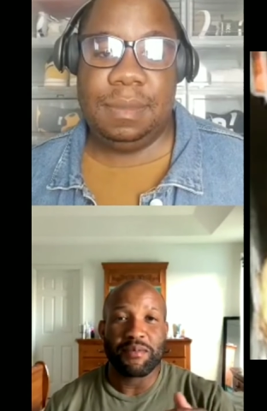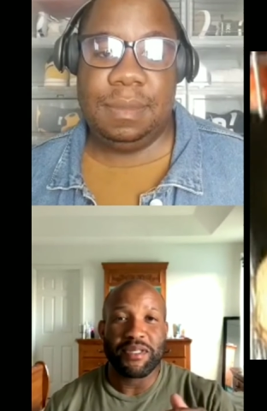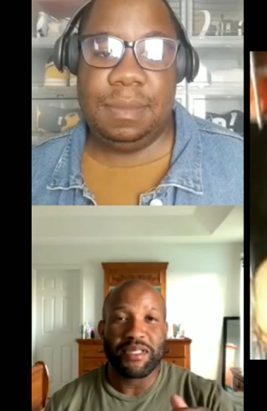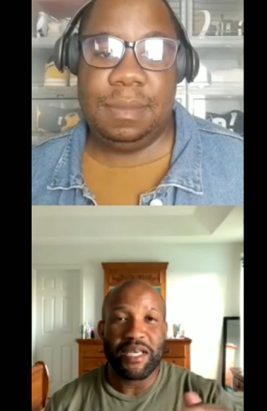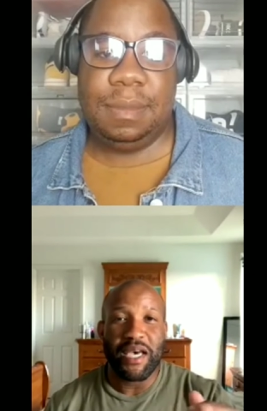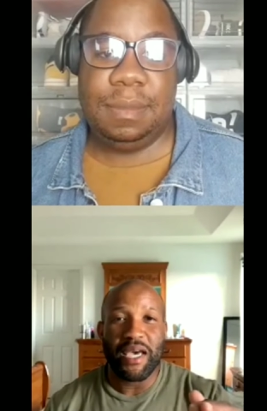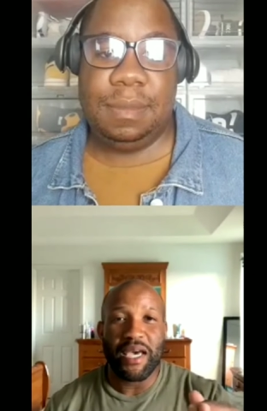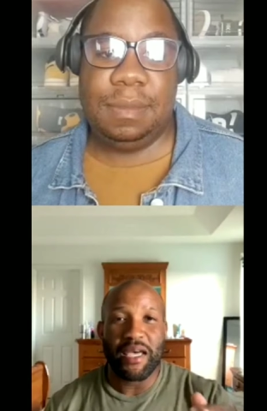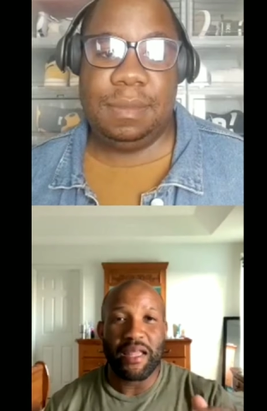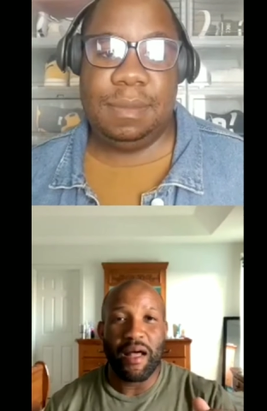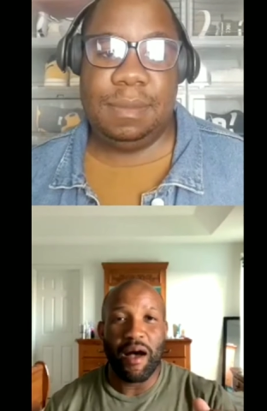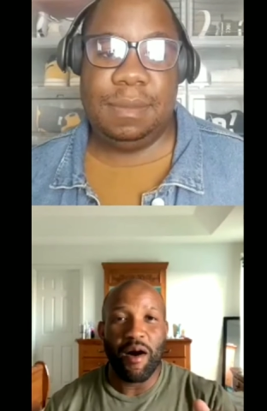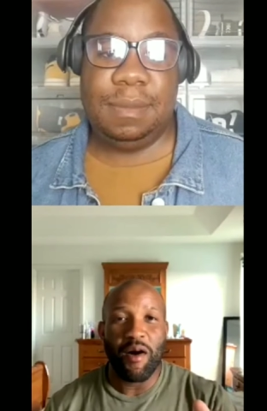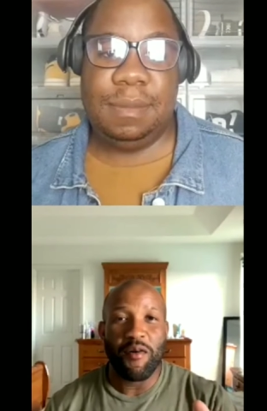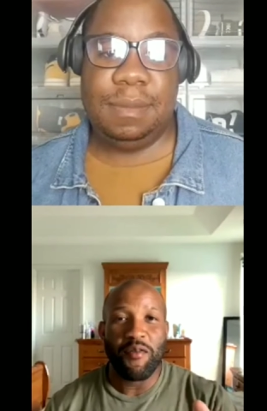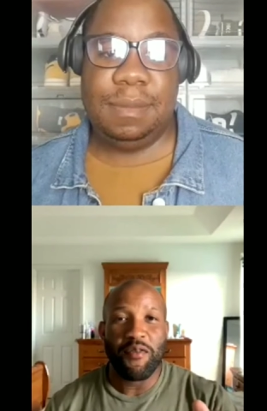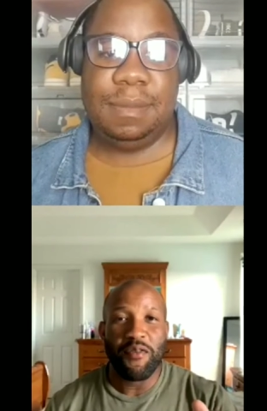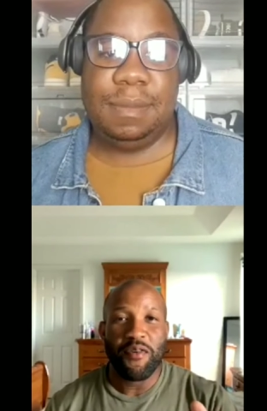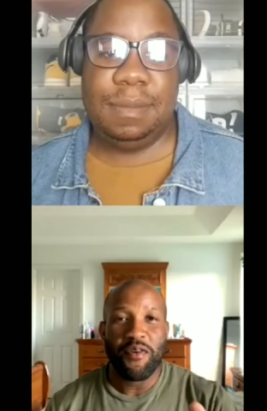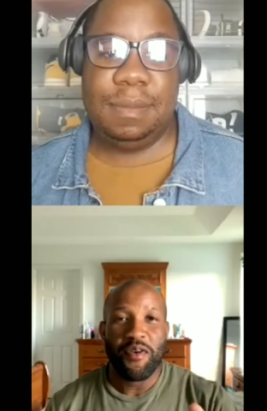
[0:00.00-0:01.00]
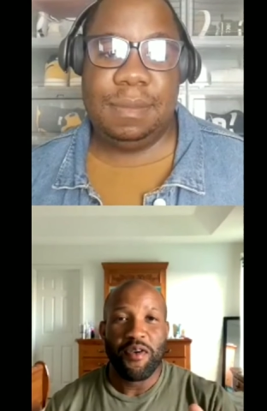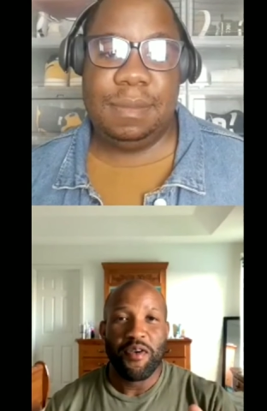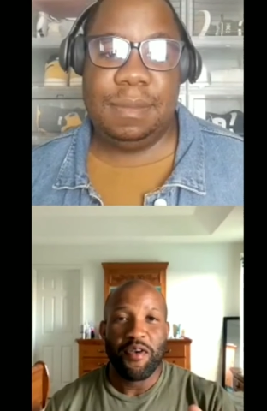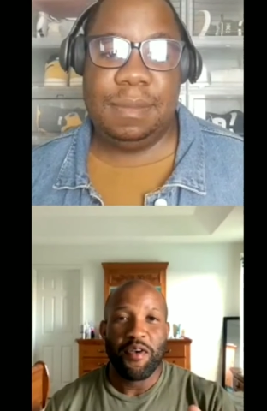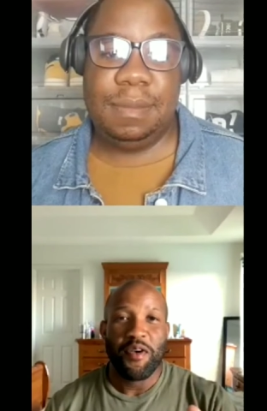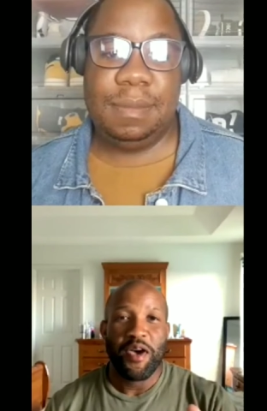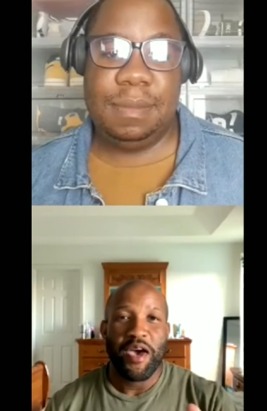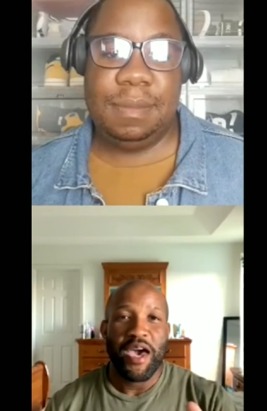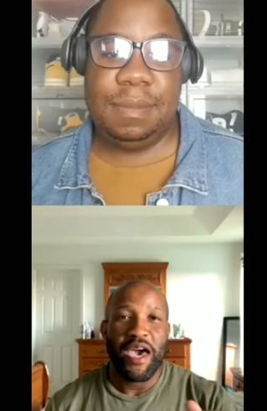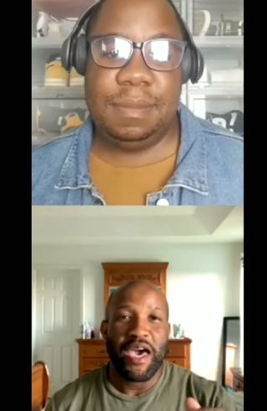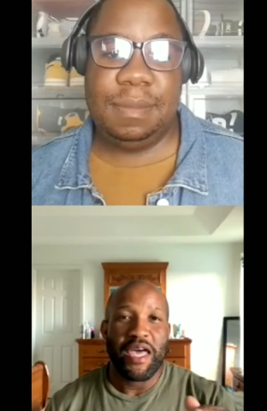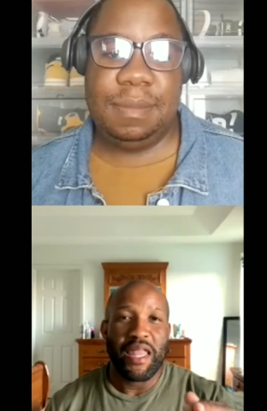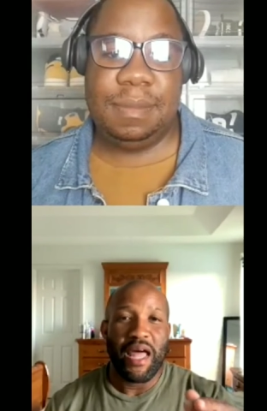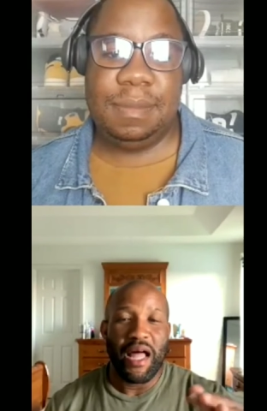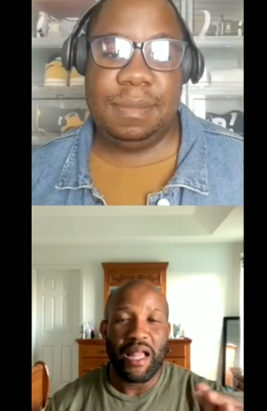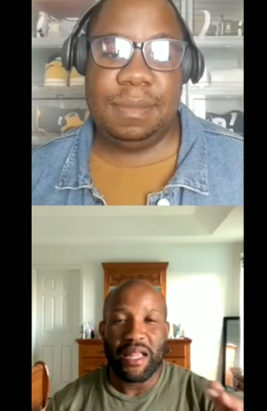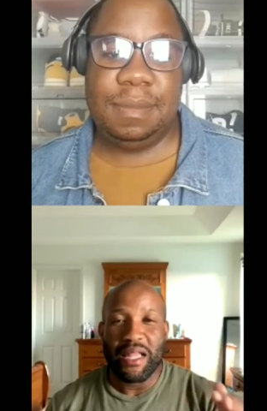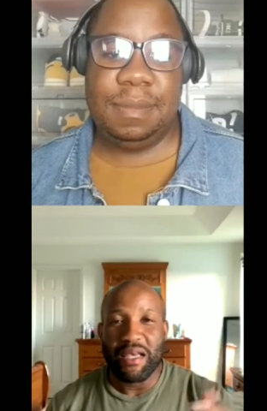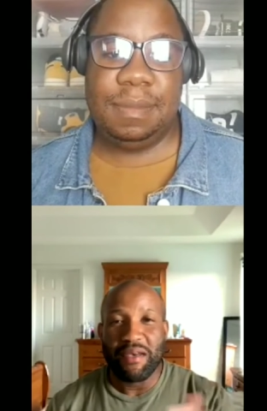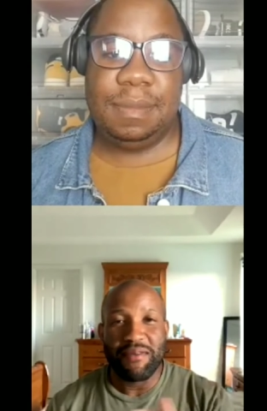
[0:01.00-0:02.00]
Speaker 1: take it off, and I'll
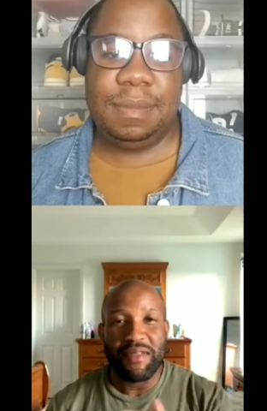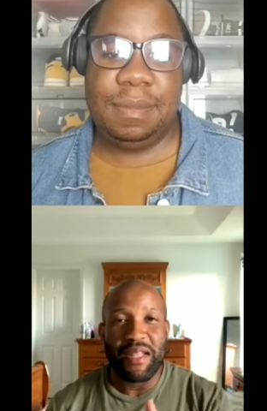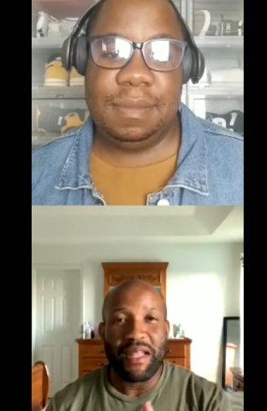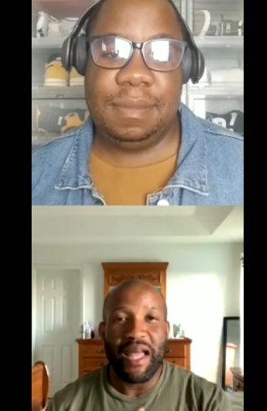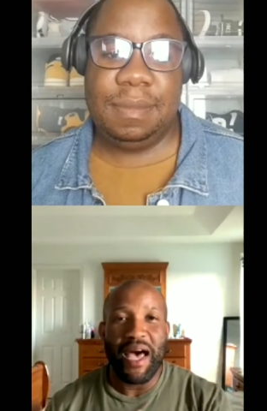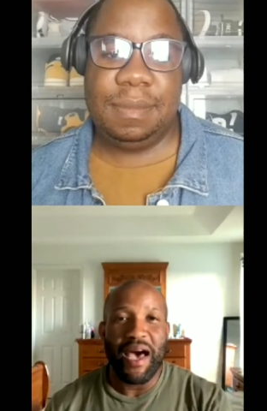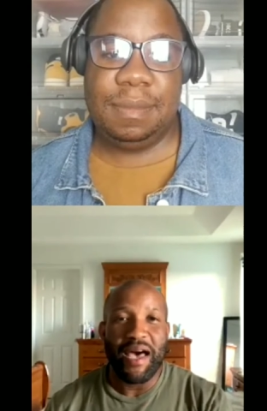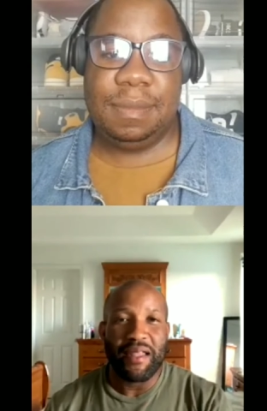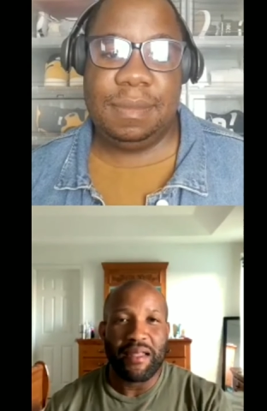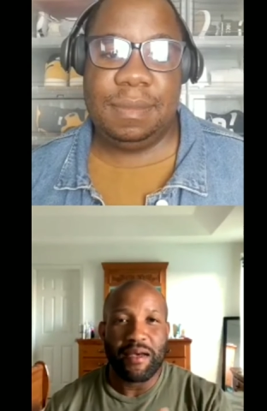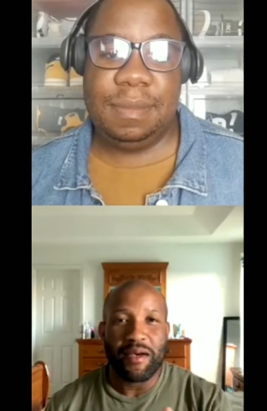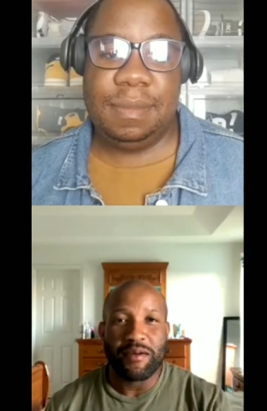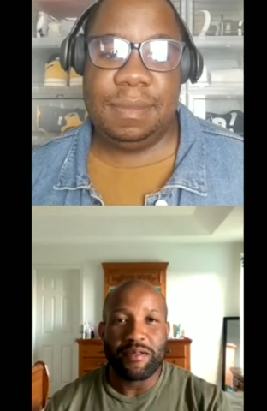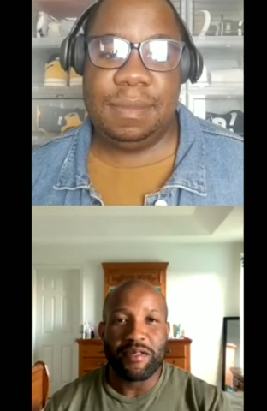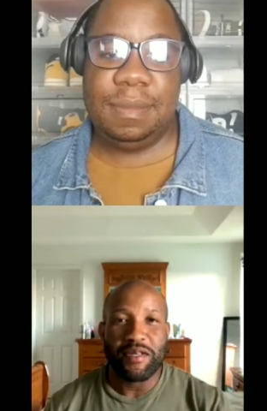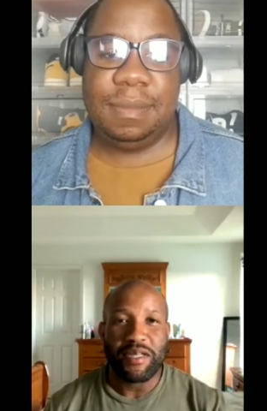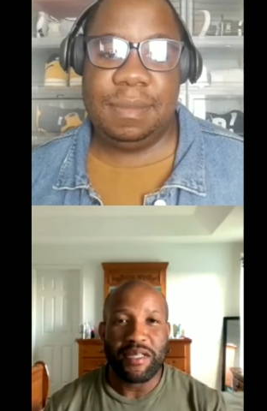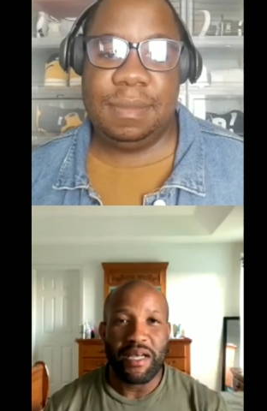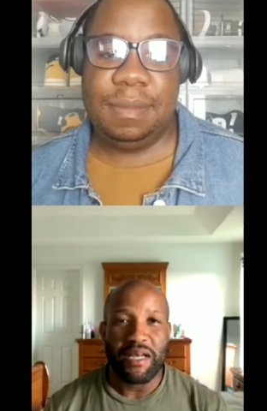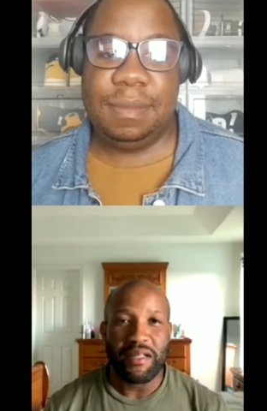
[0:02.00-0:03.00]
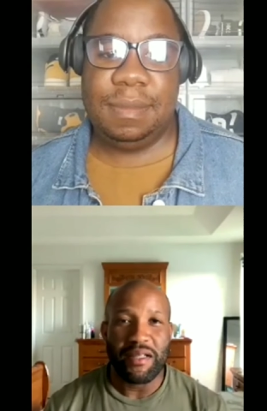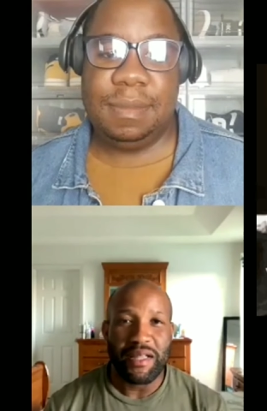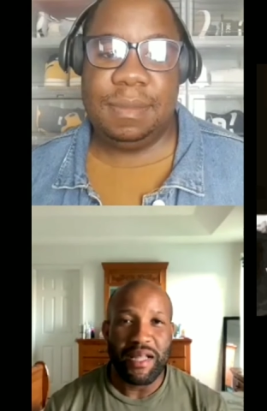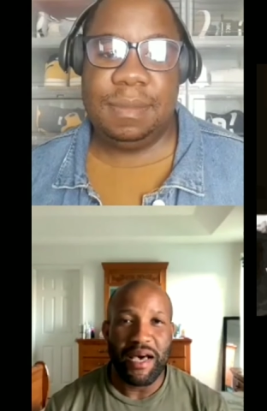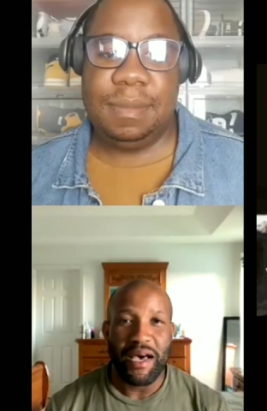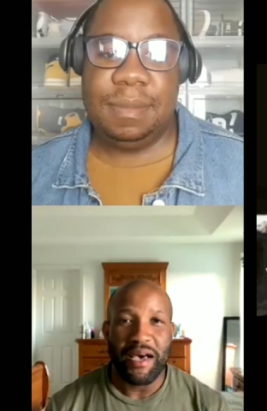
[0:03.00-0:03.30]
leave the line and go to another line.